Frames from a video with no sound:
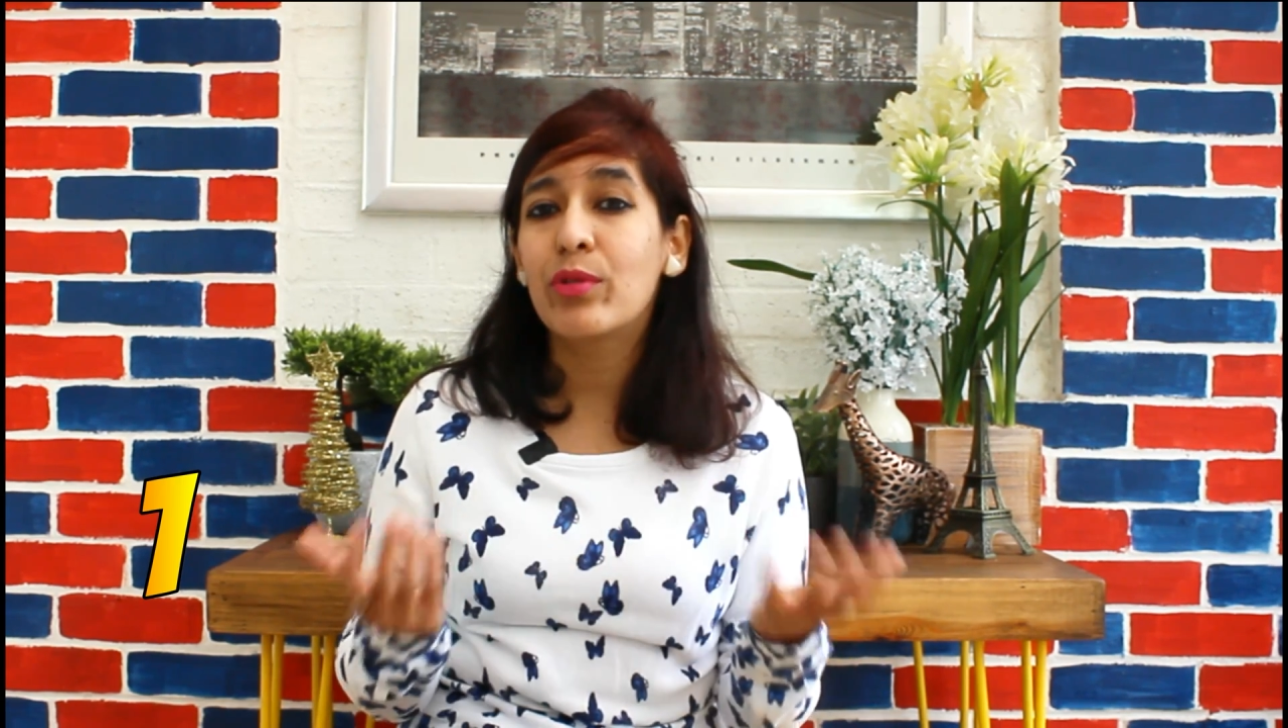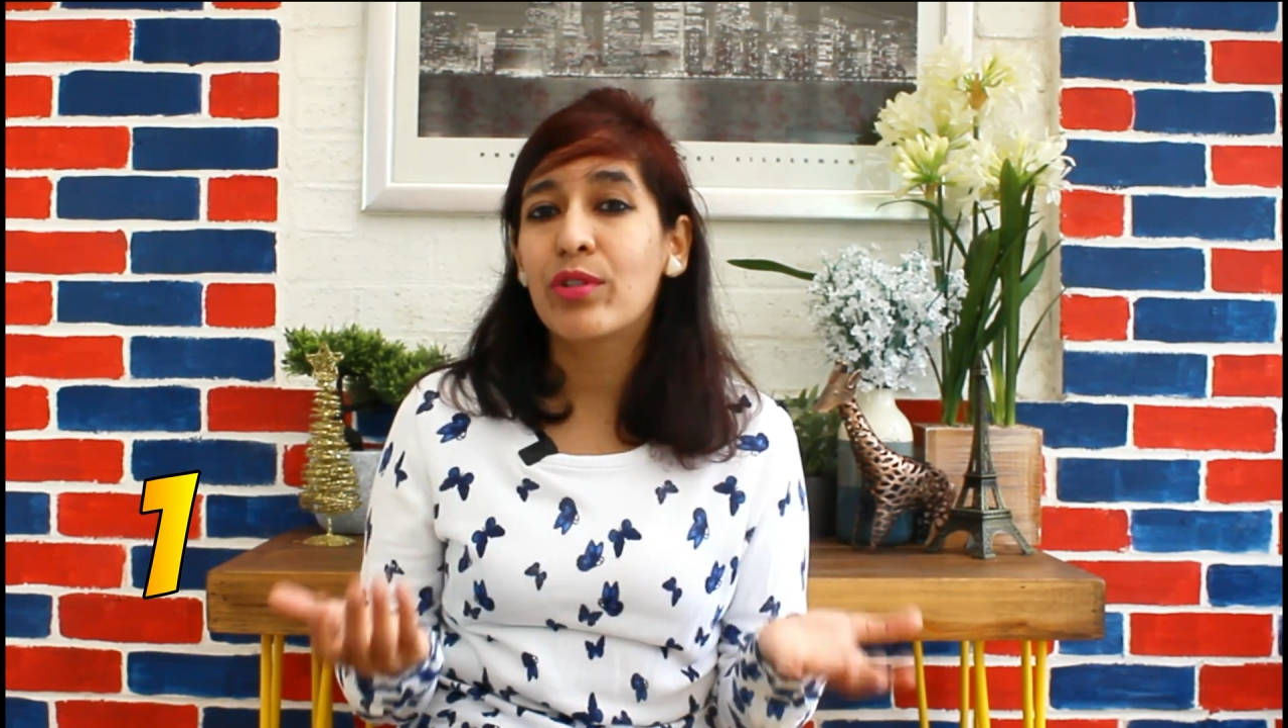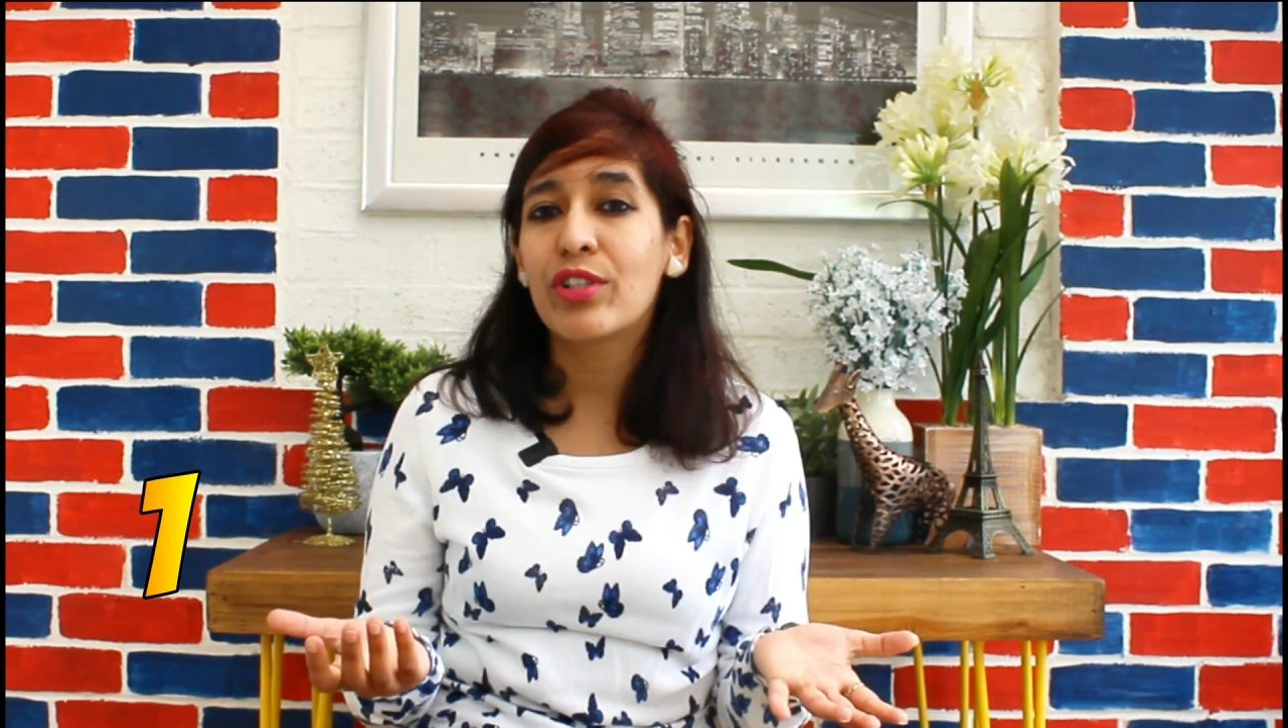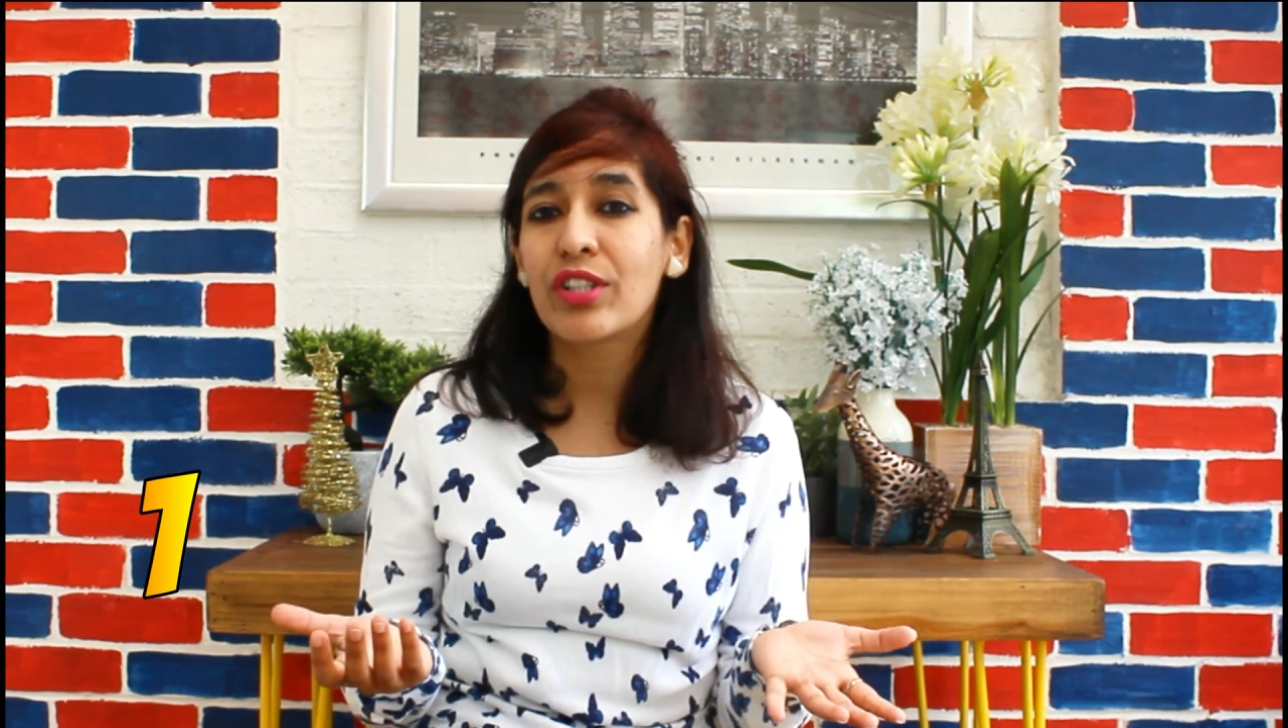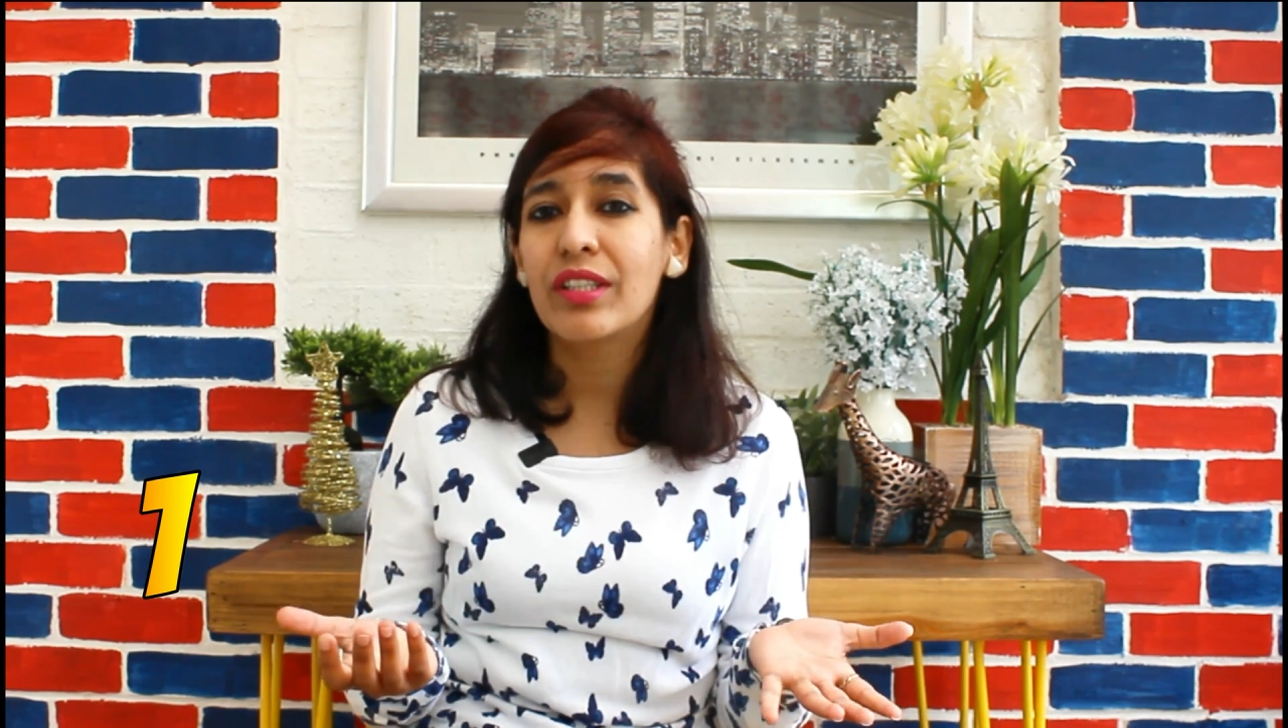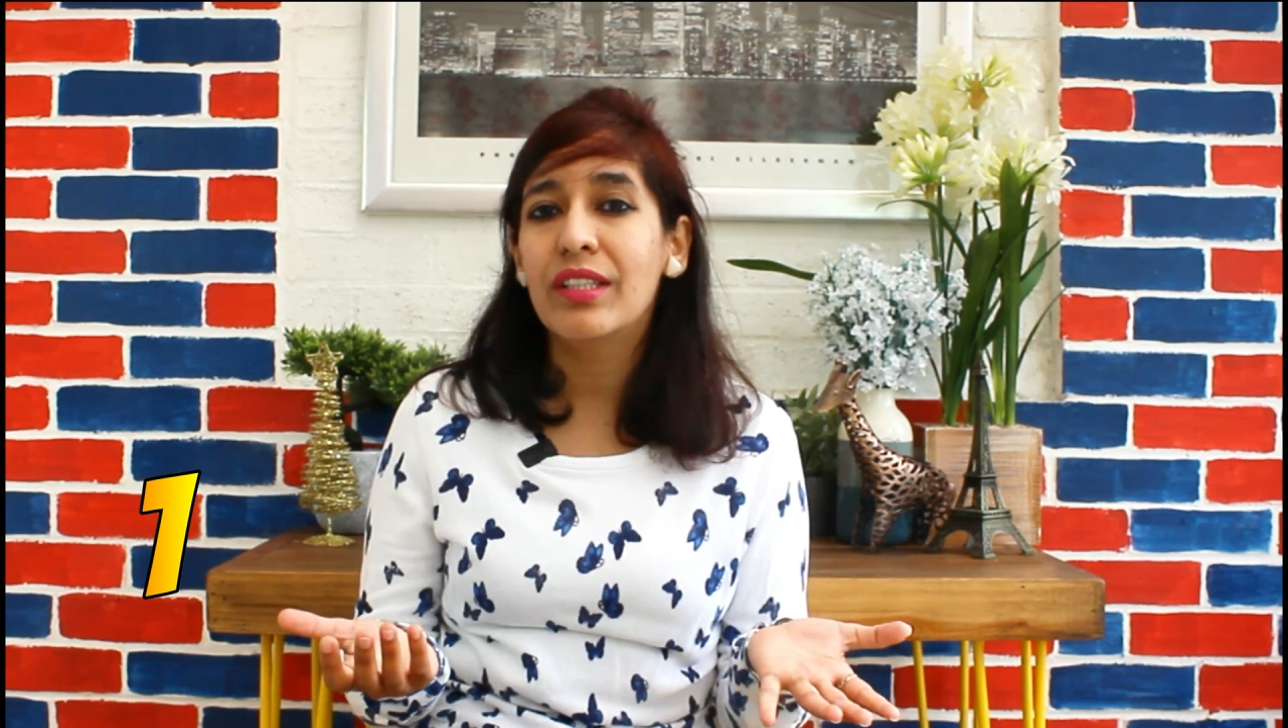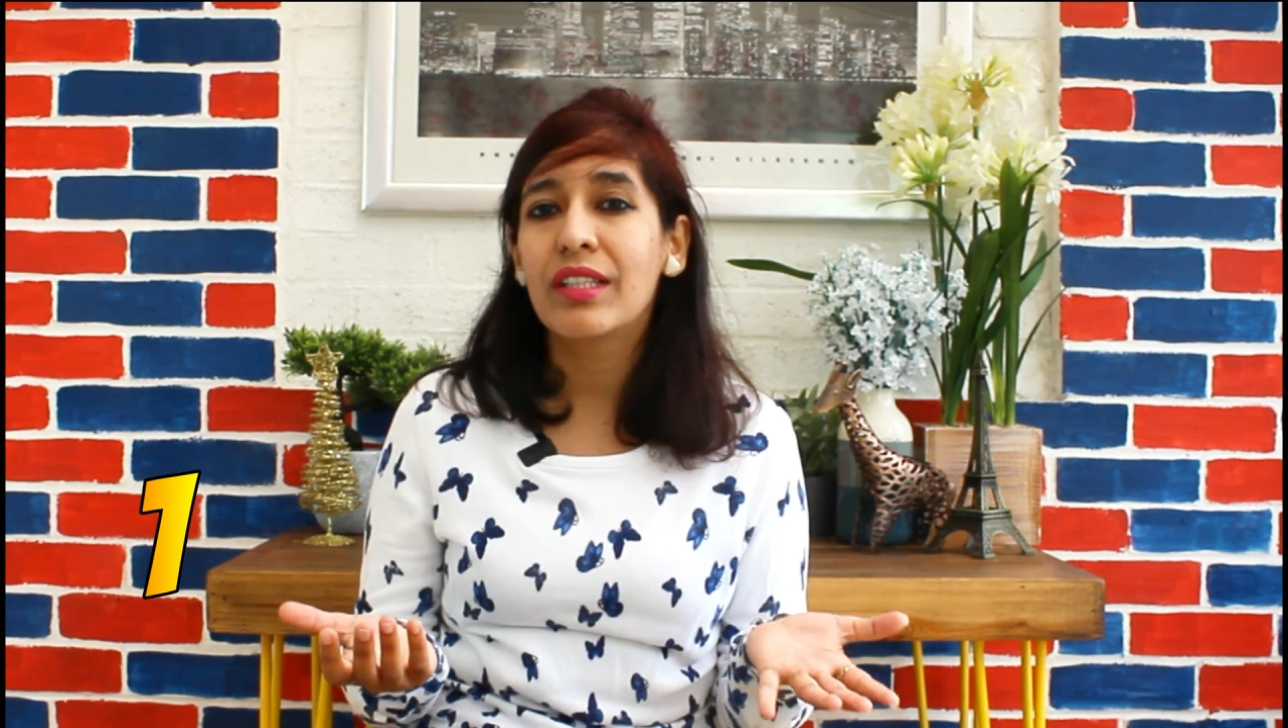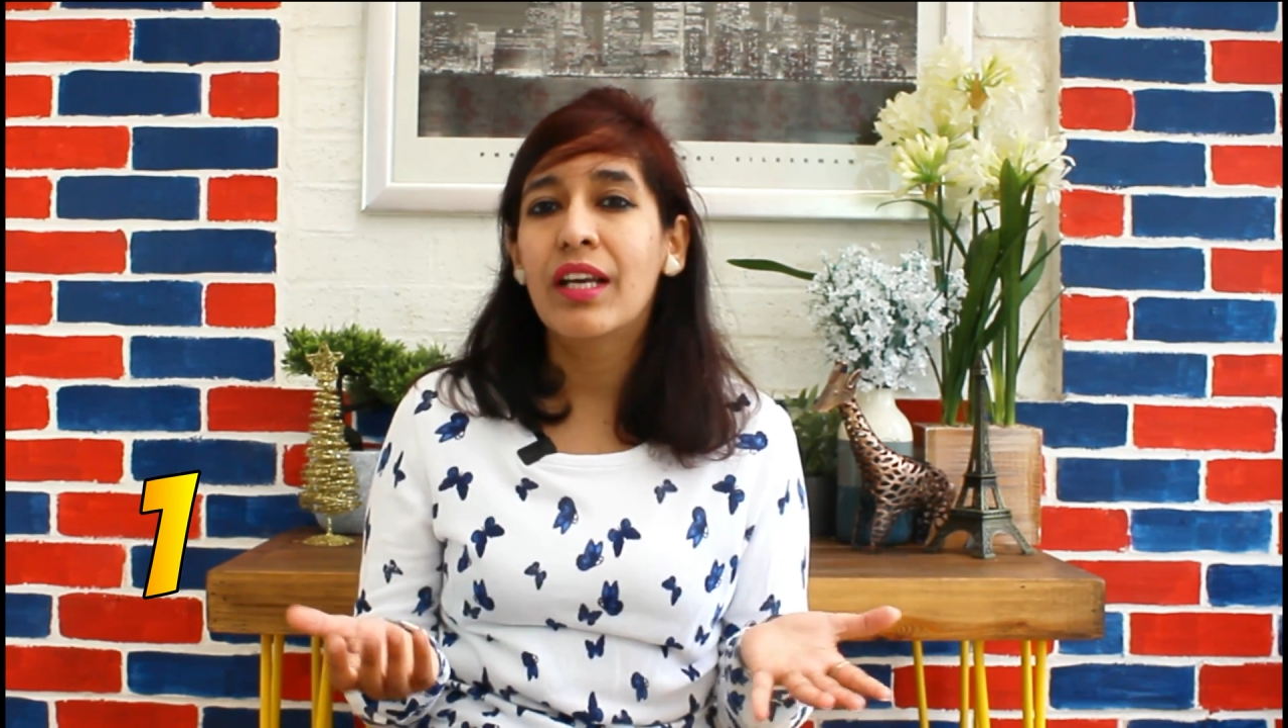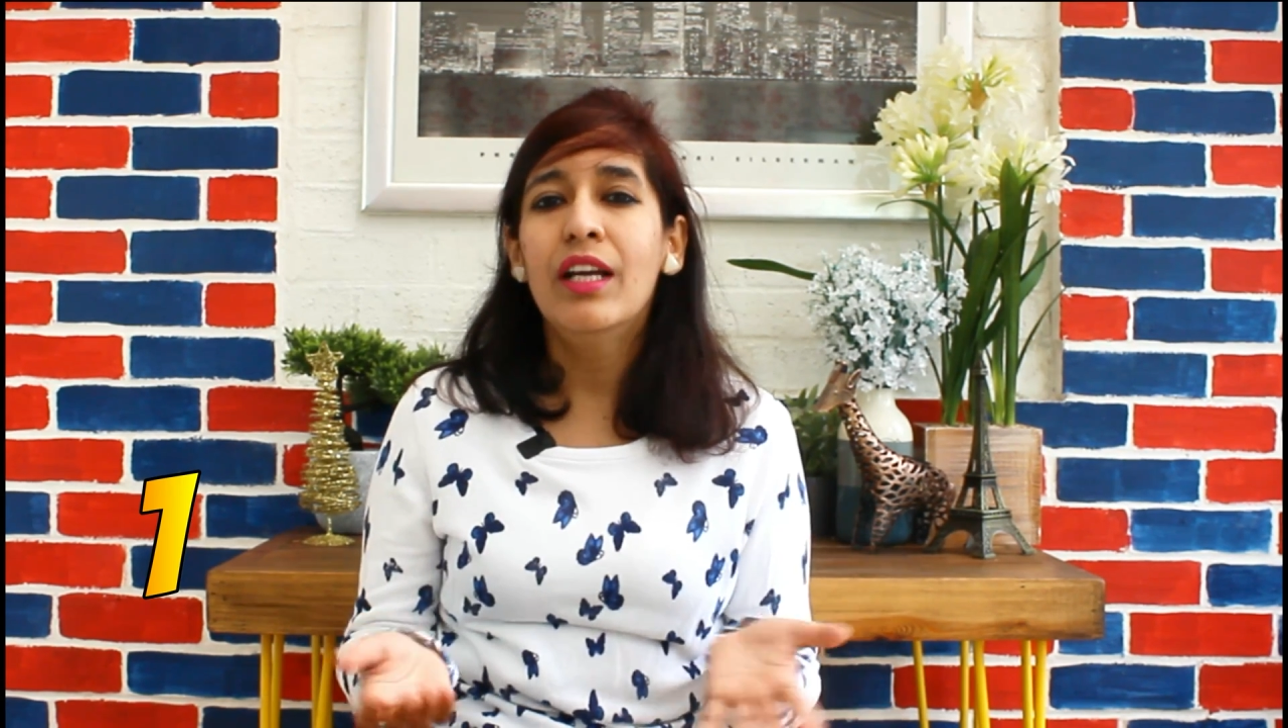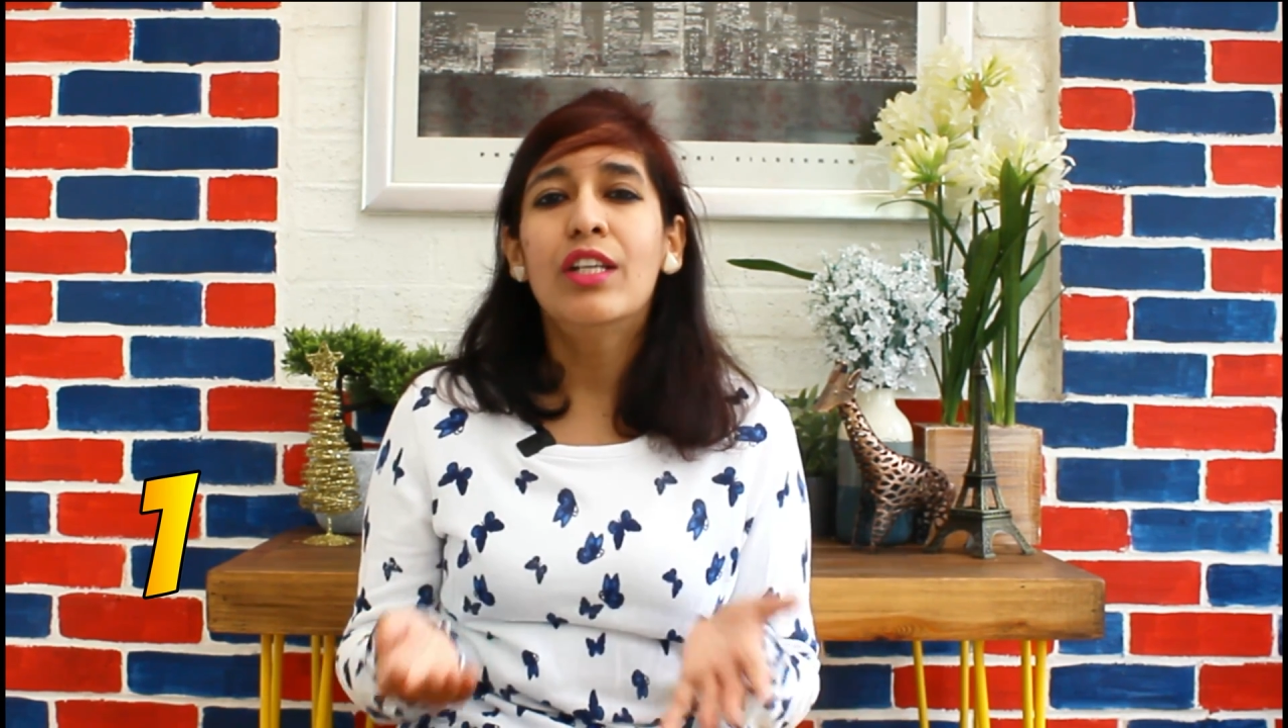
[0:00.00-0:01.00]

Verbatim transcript: positions.